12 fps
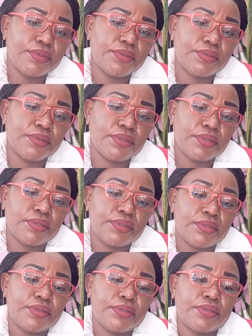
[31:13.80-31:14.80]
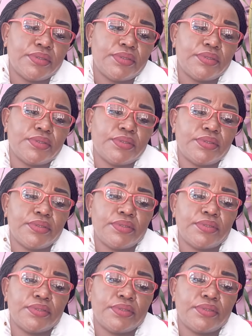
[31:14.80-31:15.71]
No one is speaking in this clip.